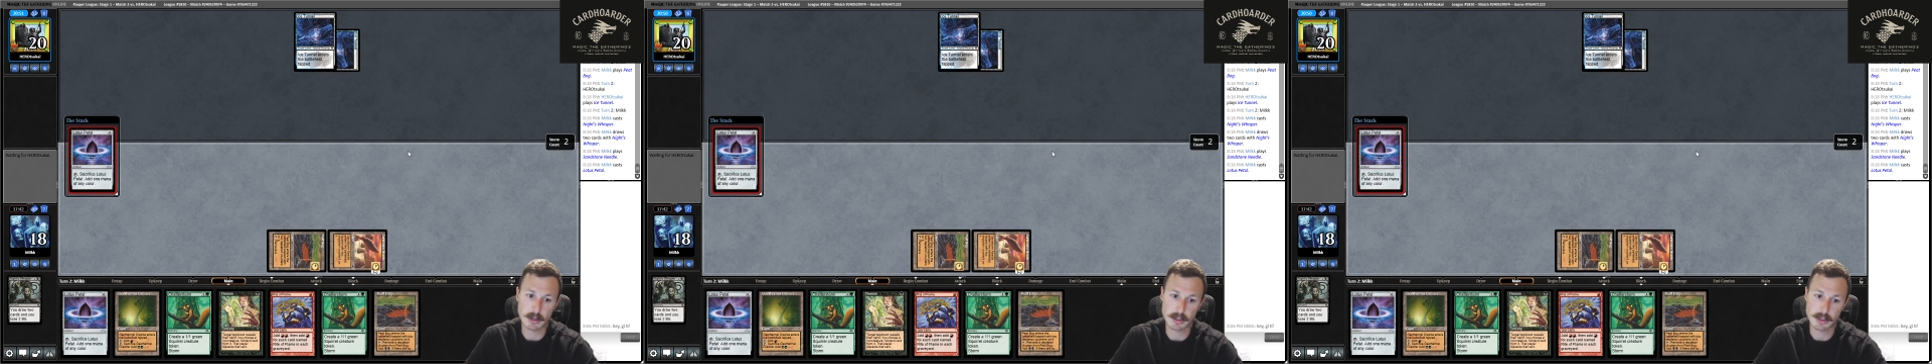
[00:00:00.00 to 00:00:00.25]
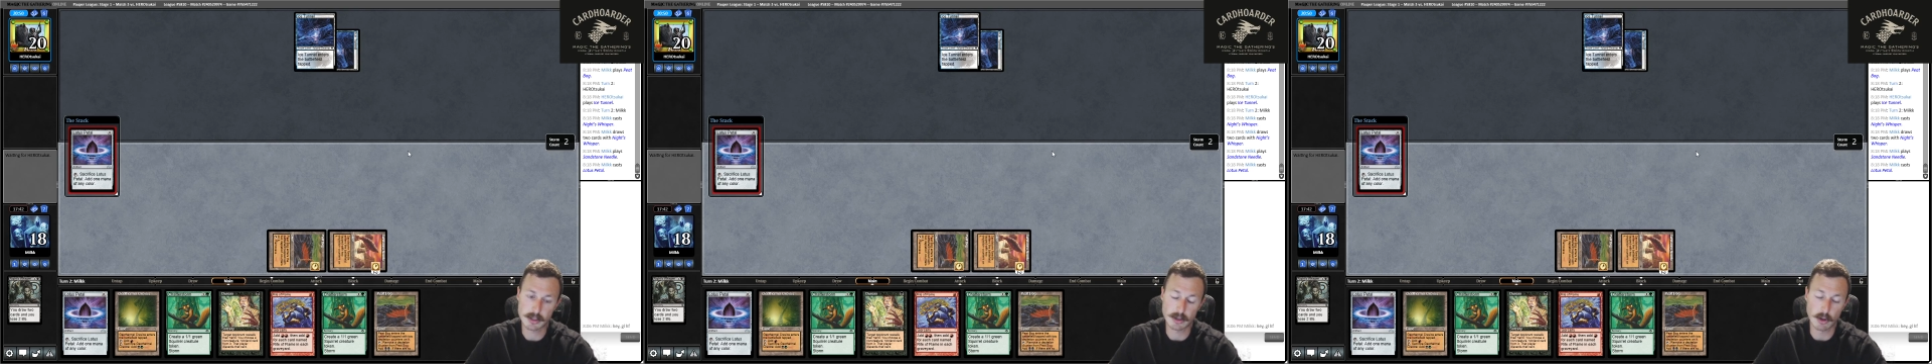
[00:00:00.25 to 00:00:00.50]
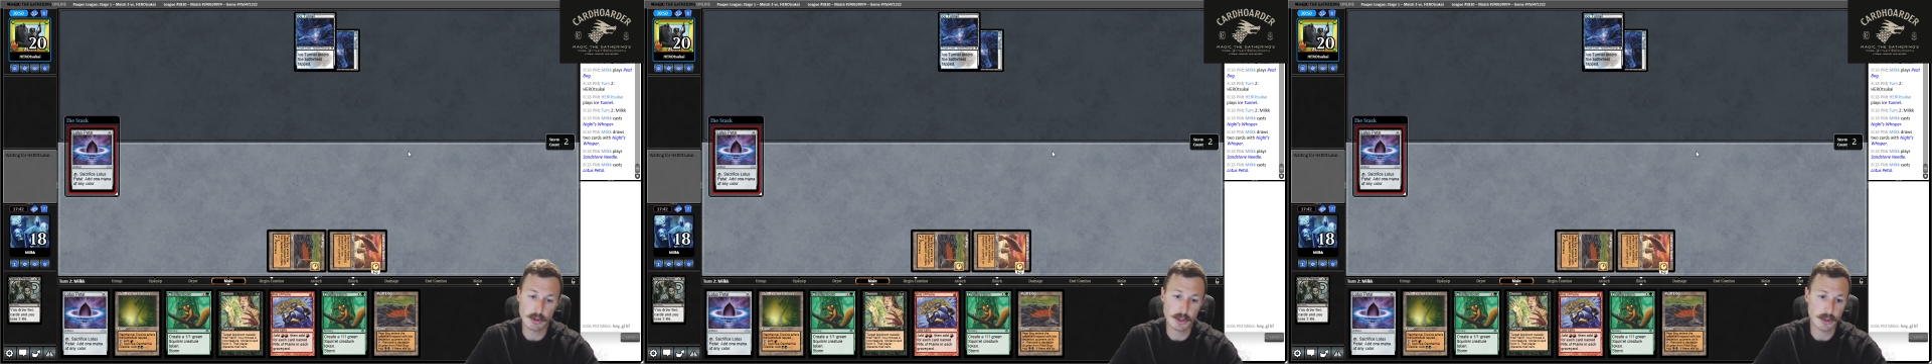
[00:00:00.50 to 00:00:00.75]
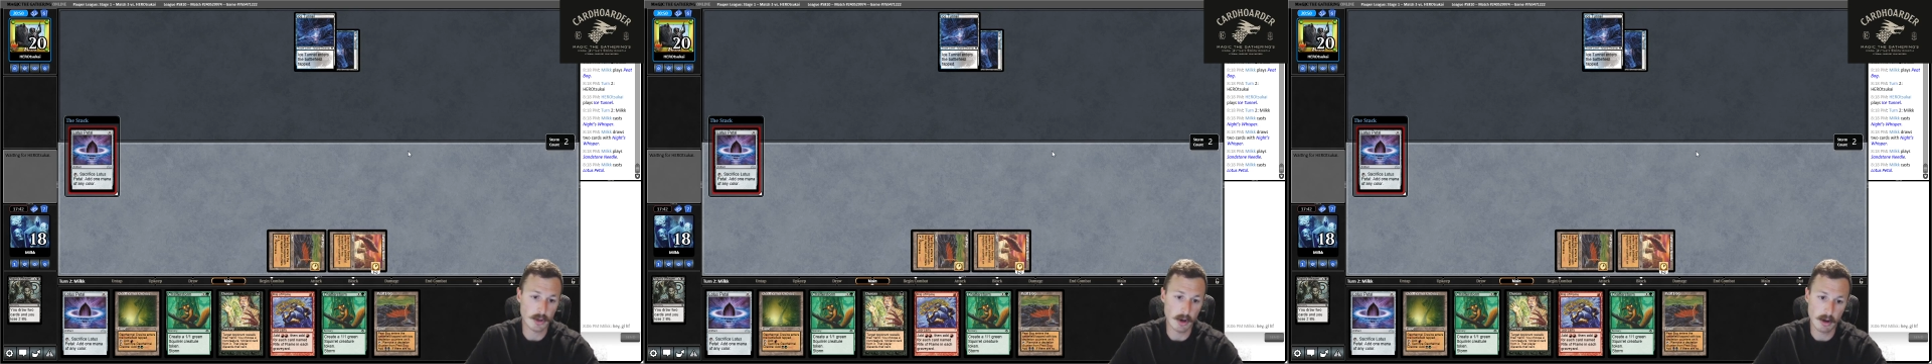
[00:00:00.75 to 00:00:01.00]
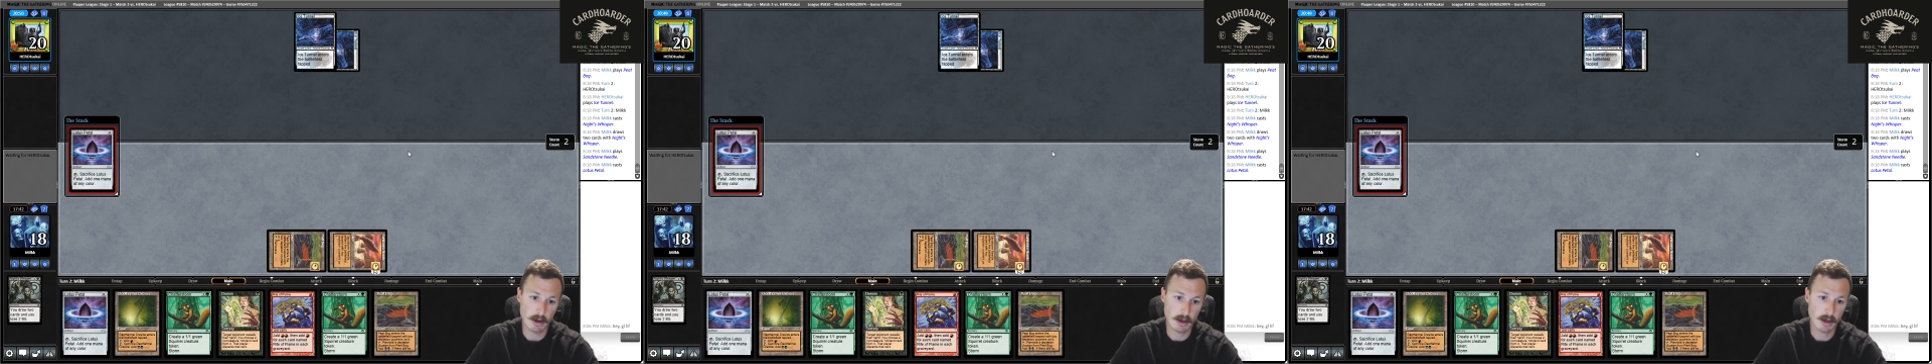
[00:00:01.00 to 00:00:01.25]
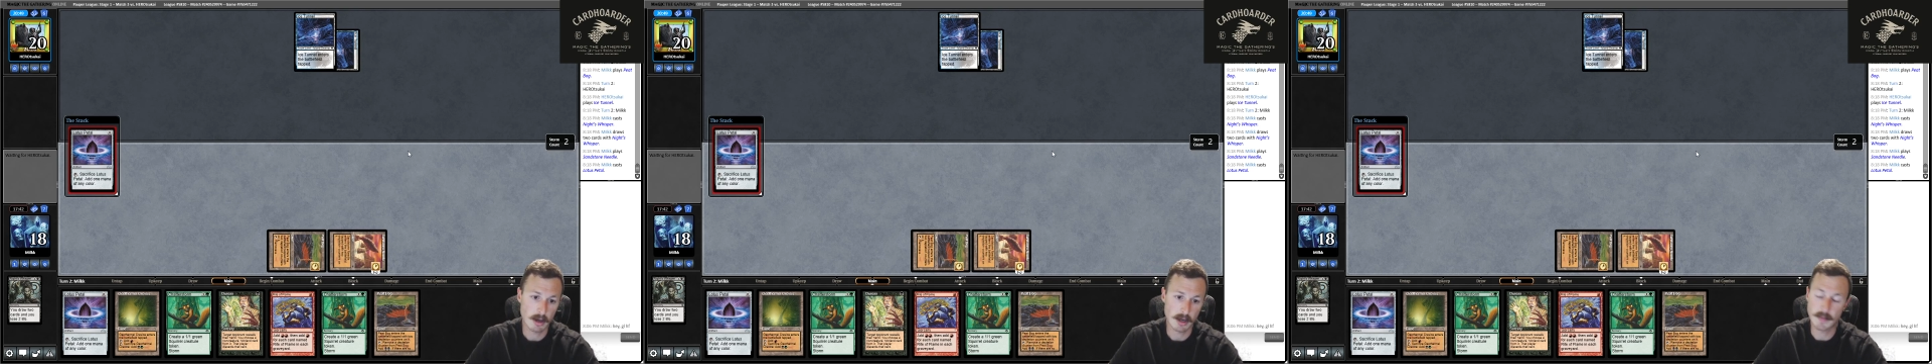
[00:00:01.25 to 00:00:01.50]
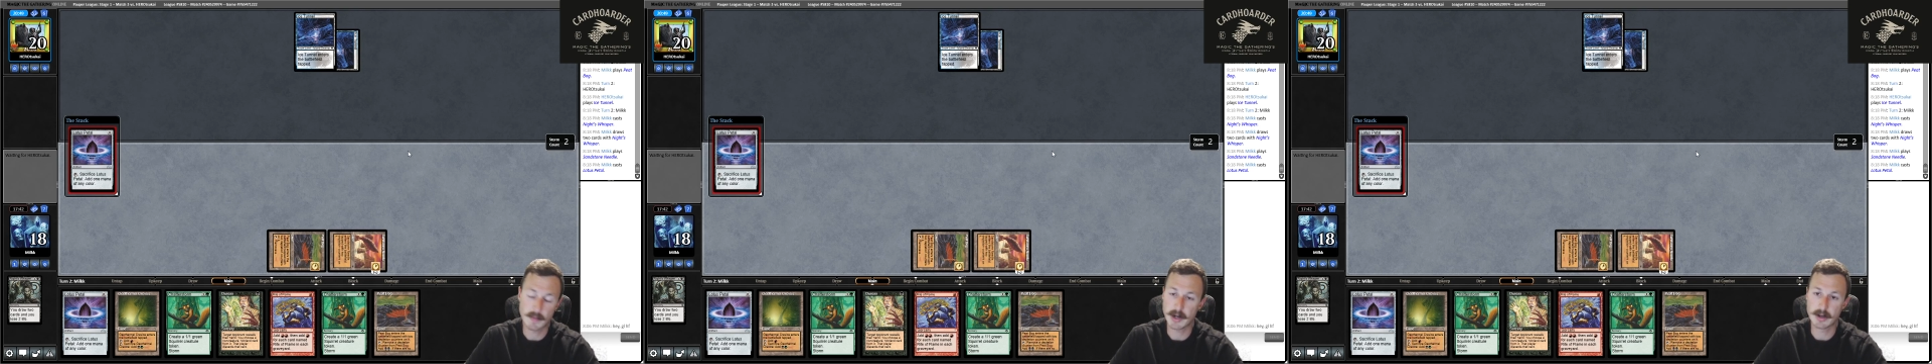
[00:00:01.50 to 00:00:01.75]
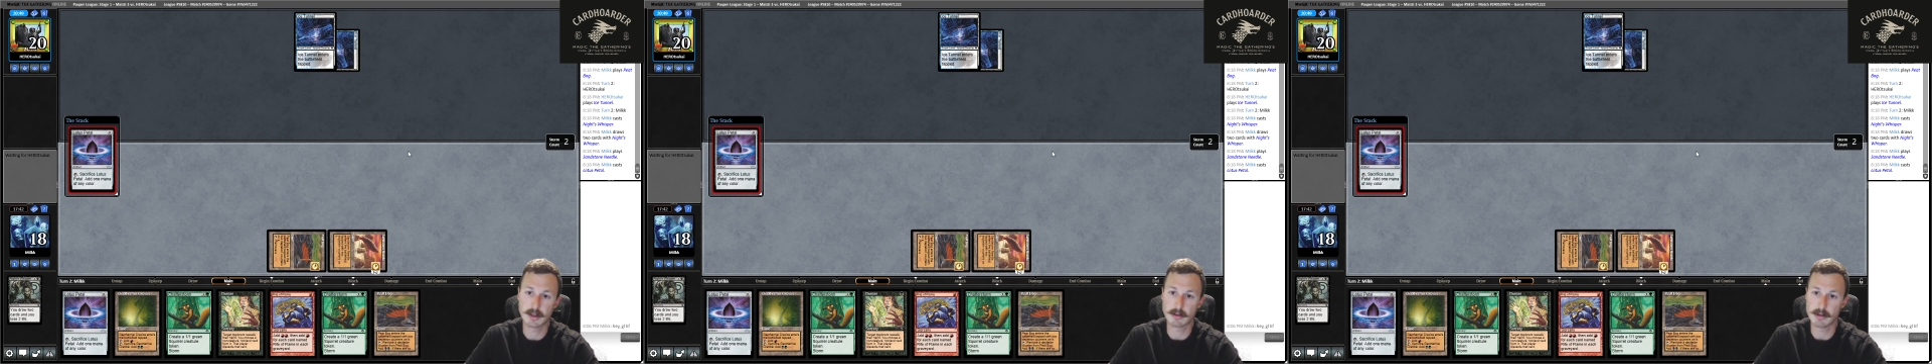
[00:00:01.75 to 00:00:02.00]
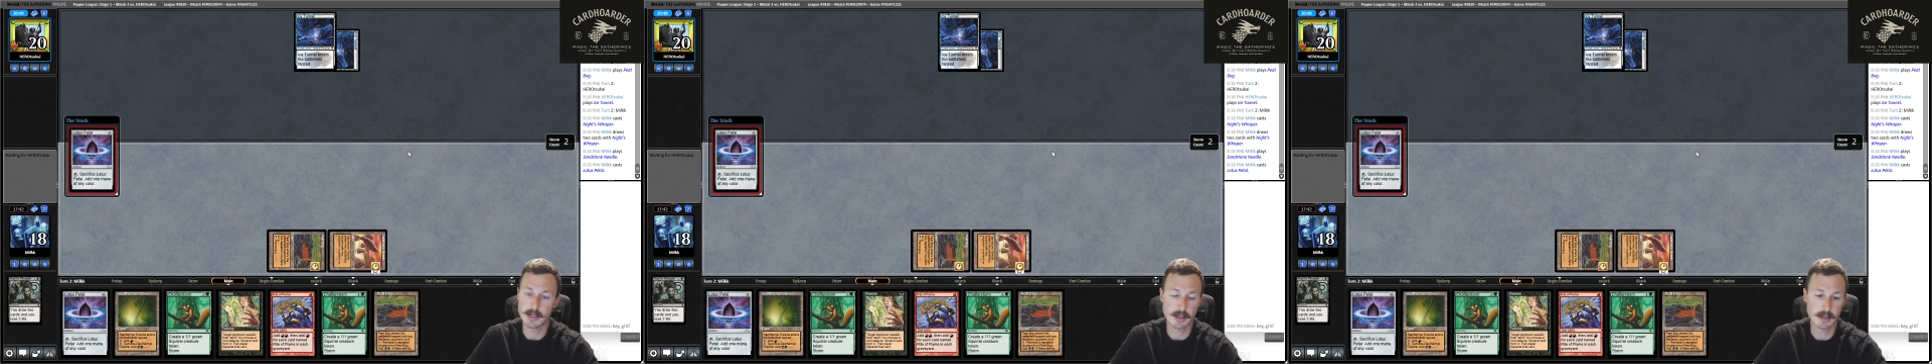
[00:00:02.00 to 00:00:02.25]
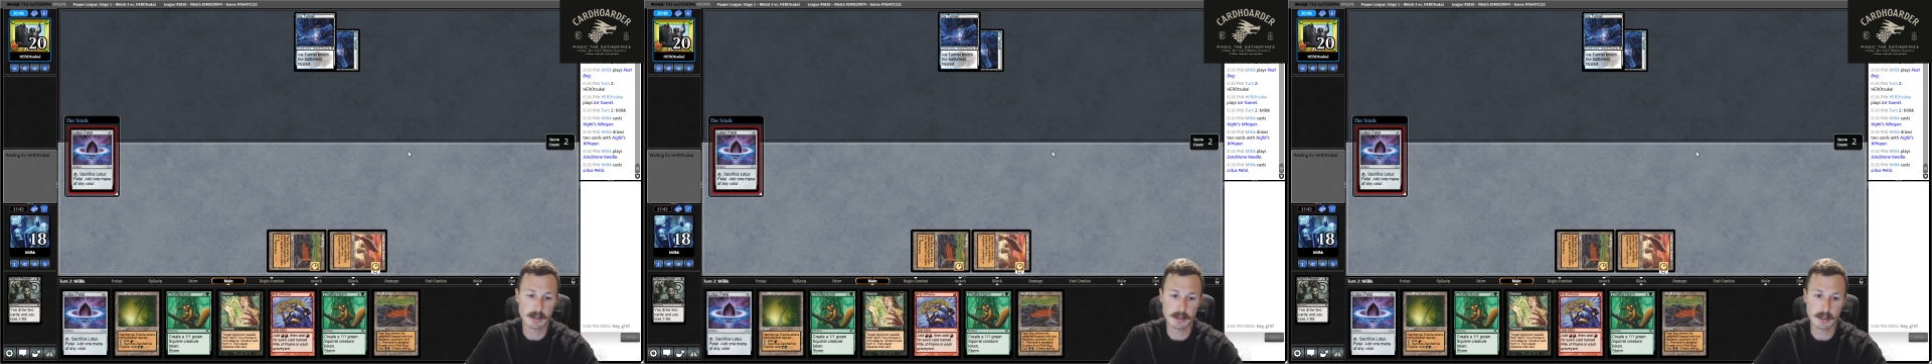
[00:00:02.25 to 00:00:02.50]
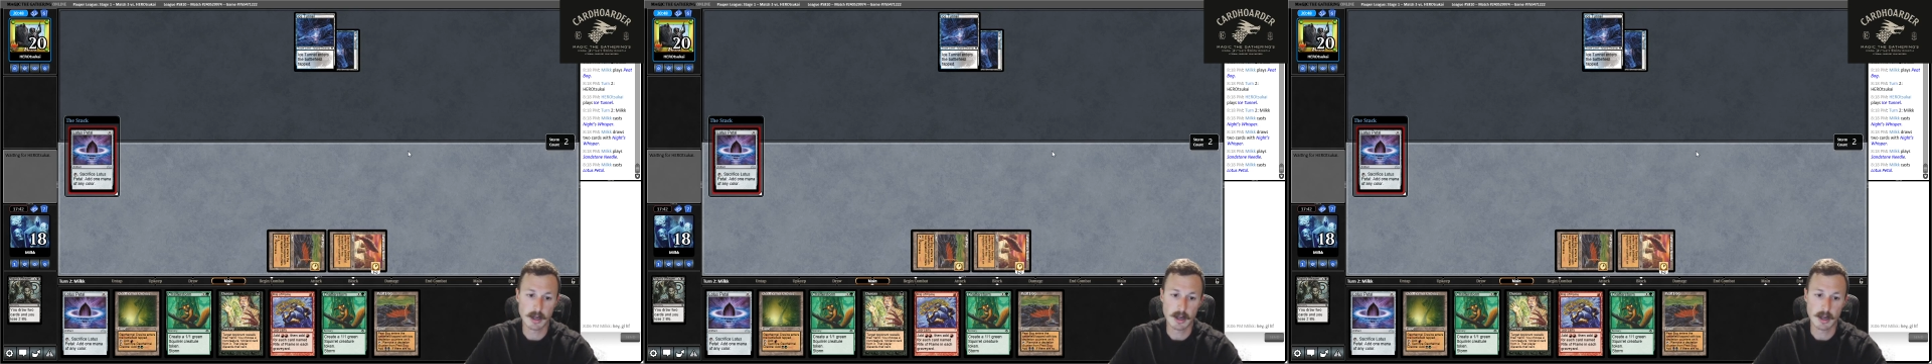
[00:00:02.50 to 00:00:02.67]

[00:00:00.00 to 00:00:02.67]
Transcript: so strong compared to the creatures.